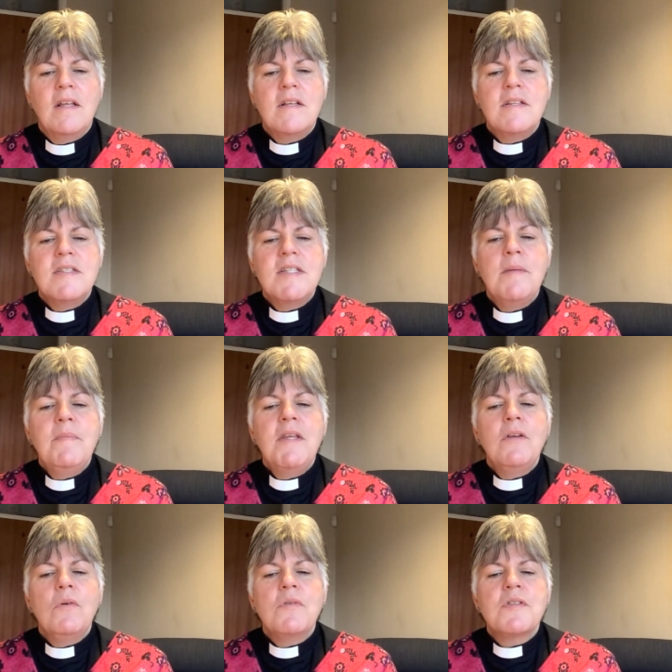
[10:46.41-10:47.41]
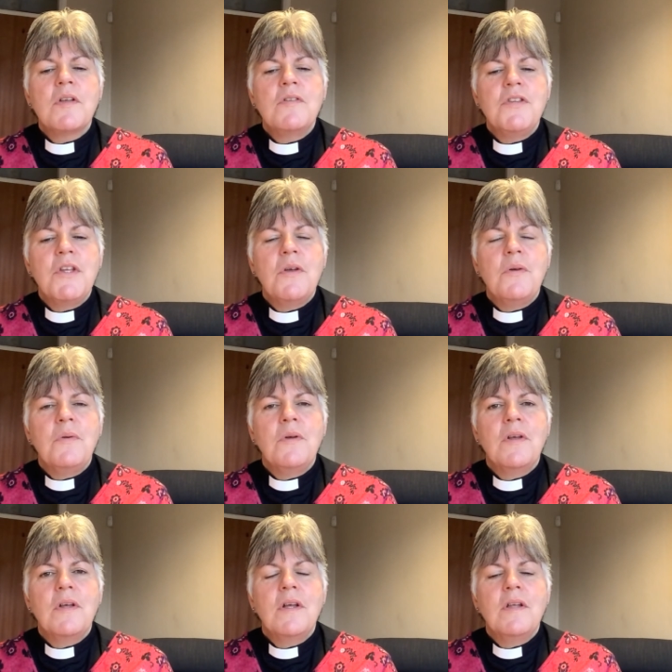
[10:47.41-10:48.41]
Simeon also knew
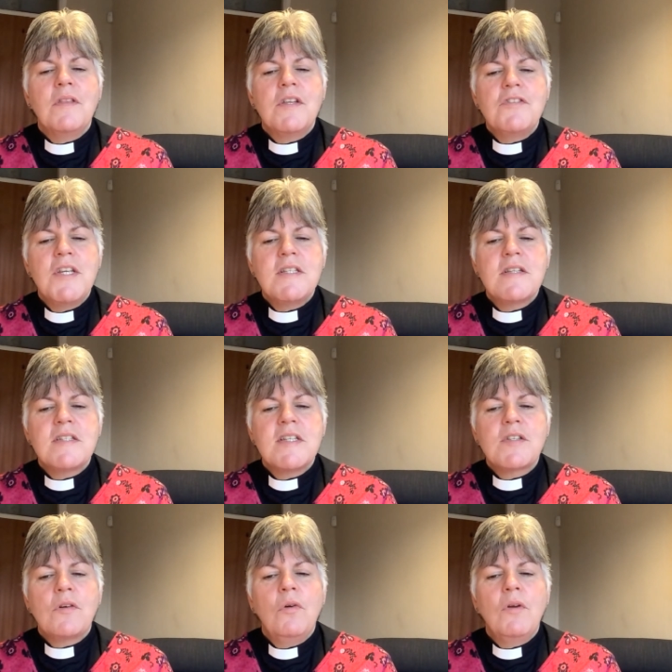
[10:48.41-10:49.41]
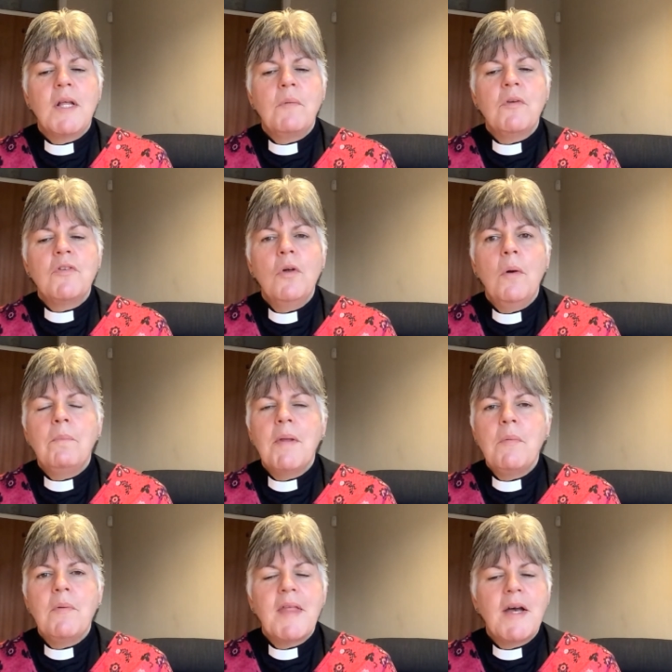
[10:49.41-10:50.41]
that Jesus' calling would not be
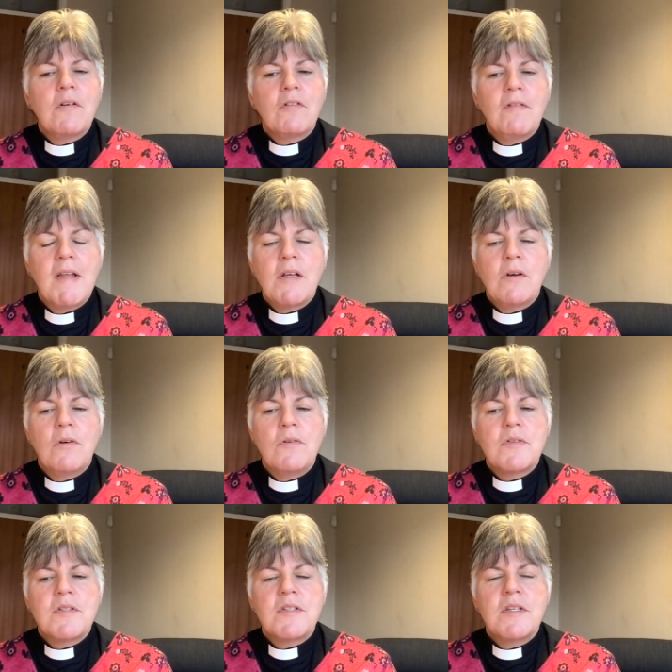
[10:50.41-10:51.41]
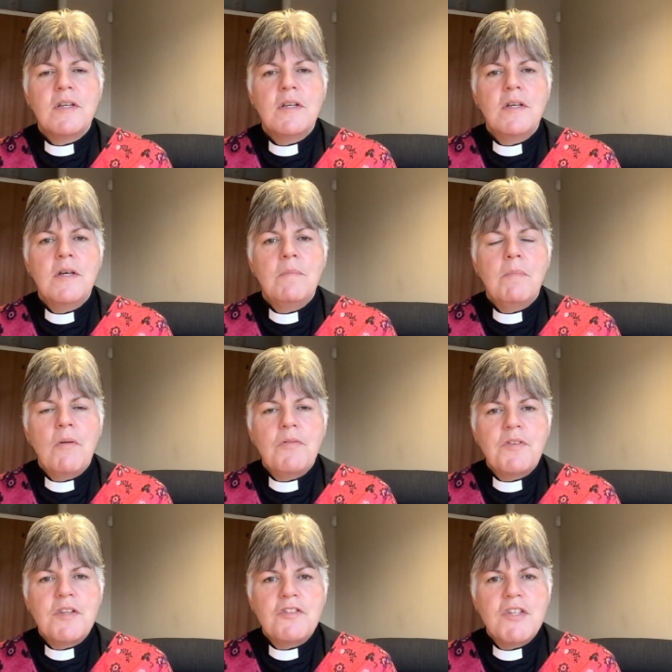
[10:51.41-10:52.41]
without great cost, both
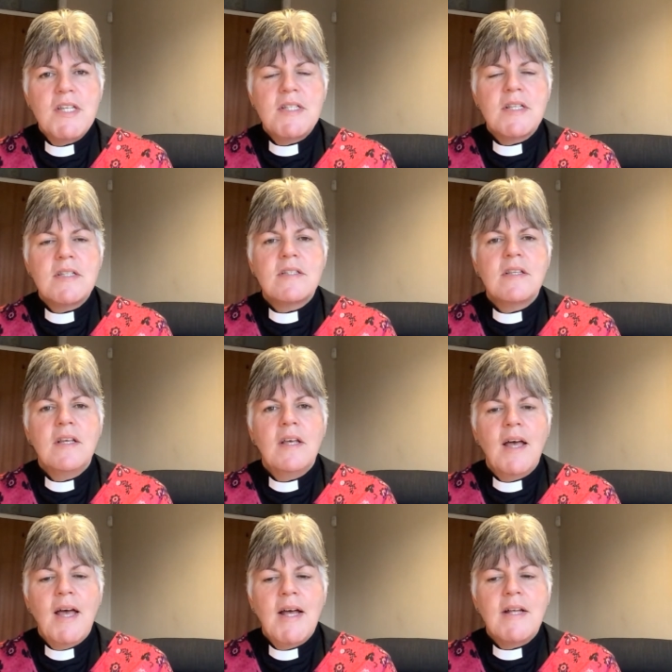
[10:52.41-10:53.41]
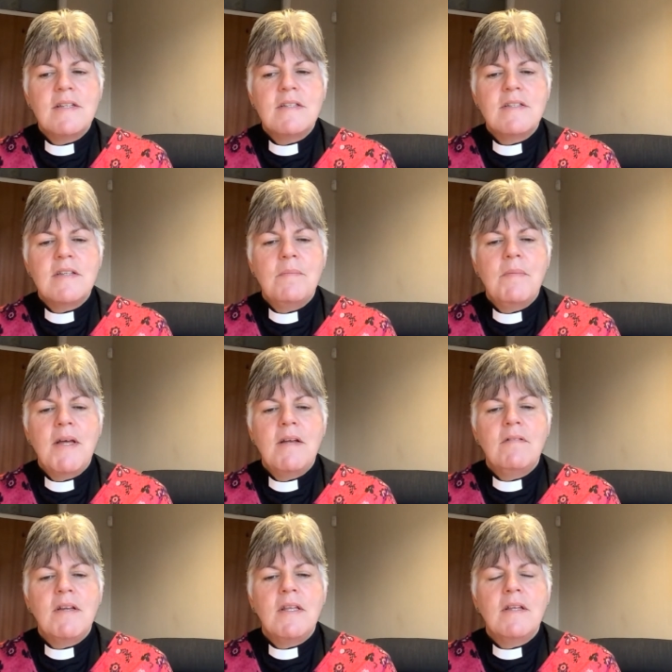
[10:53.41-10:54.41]
to Jesus and to
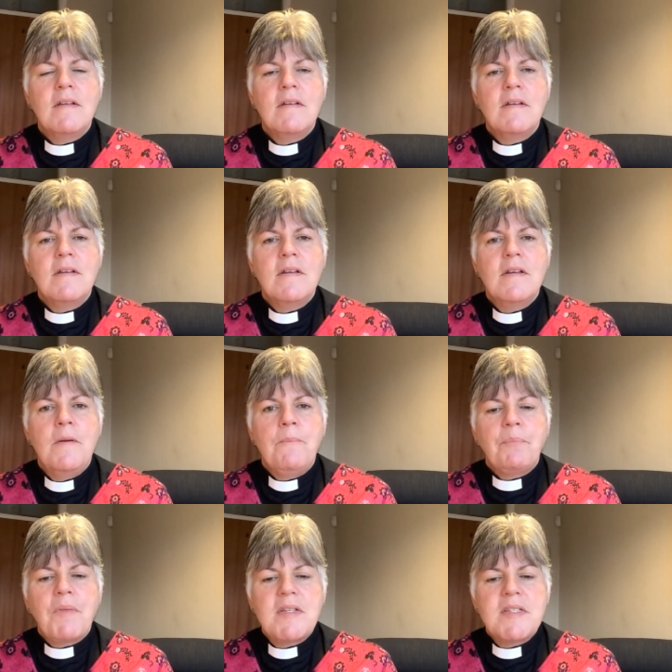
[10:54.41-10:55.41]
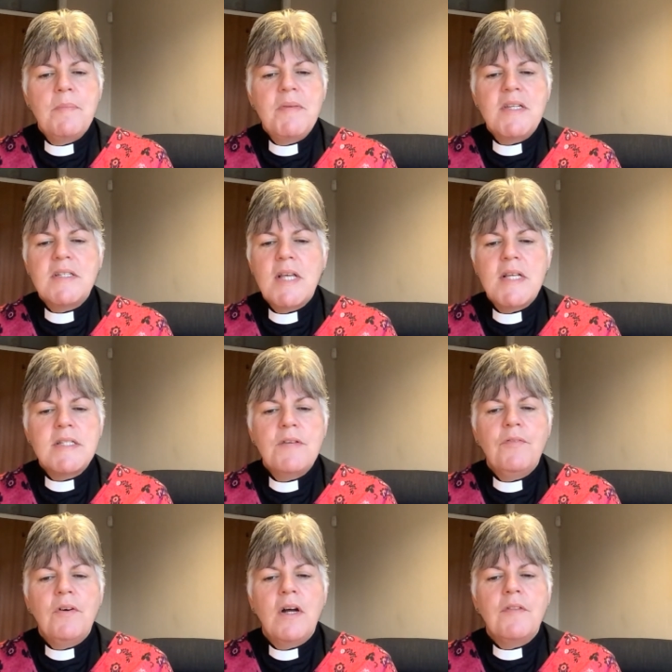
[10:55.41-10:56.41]
Mary. Simeon
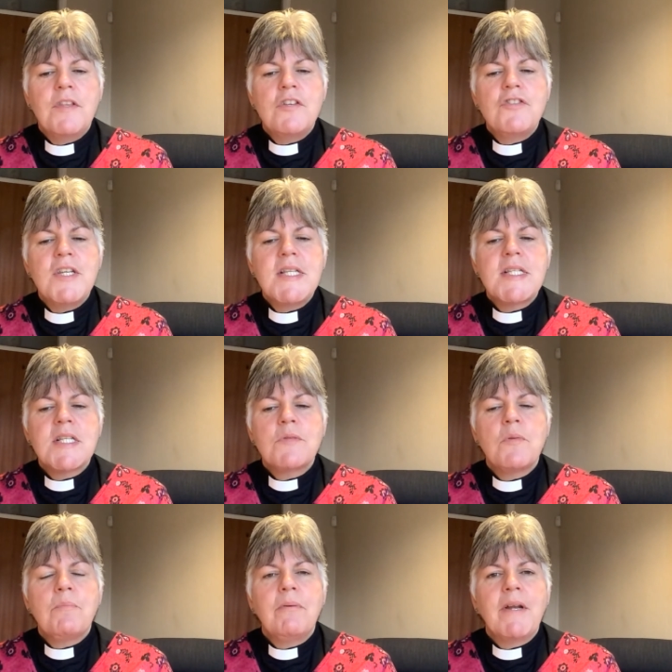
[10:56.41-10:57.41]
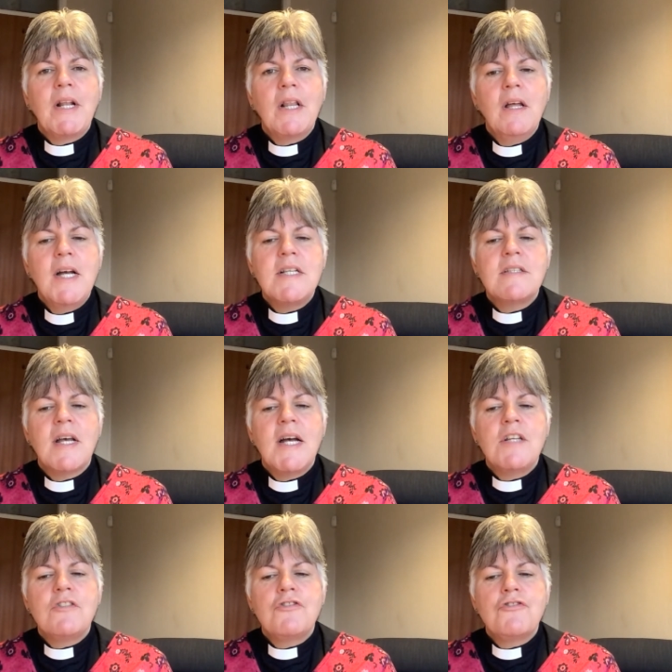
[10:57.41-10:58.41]
testified that Jesus would bring light
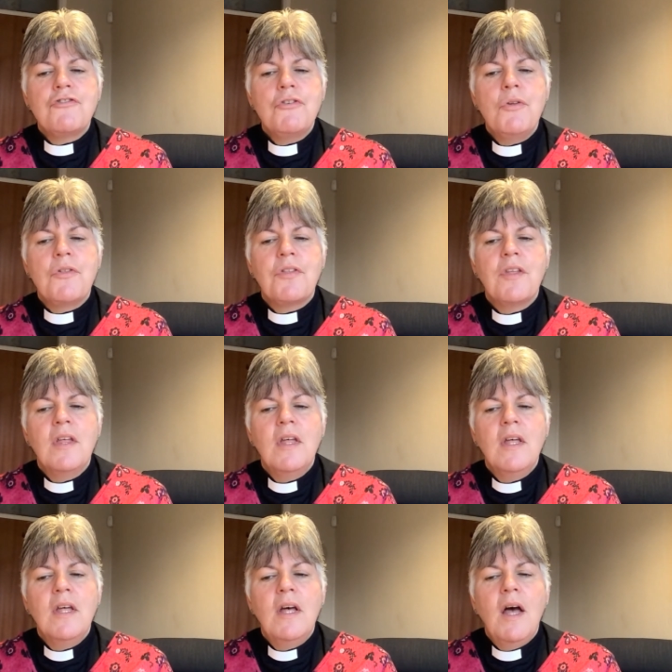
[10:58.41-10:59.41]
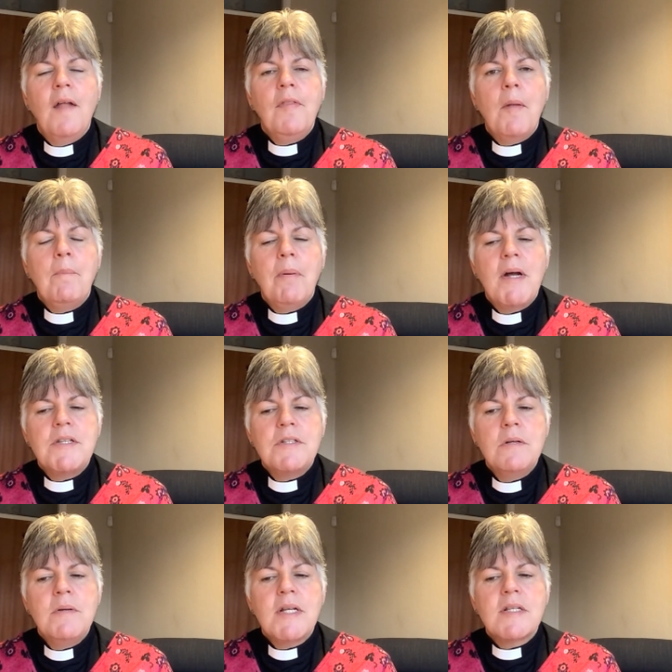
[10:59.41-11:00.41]
and truth, and that by
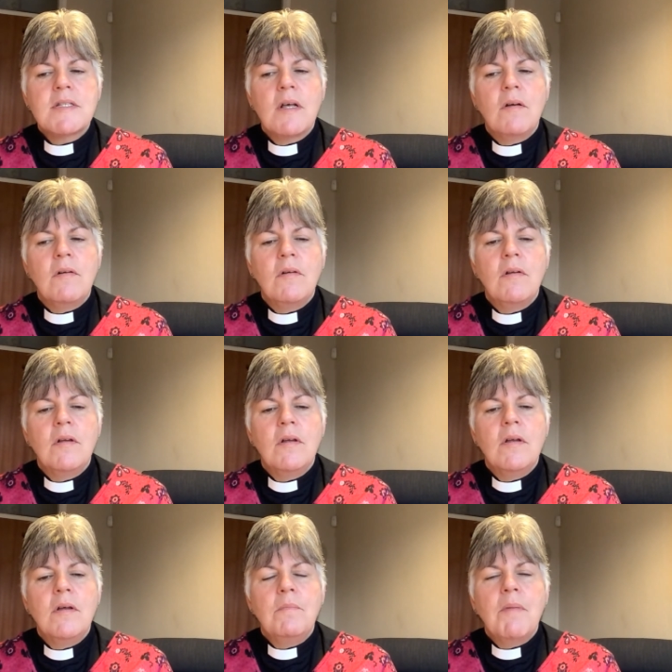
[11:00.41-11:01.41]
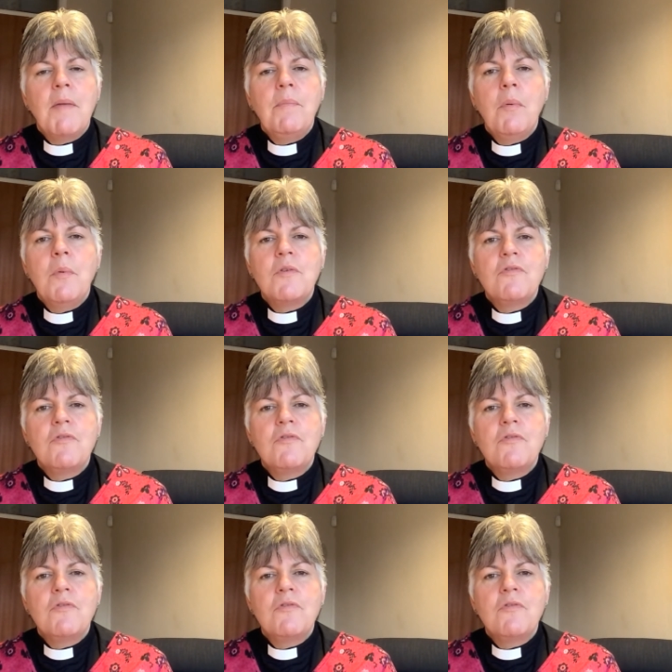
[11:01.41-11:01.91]
doing so, people would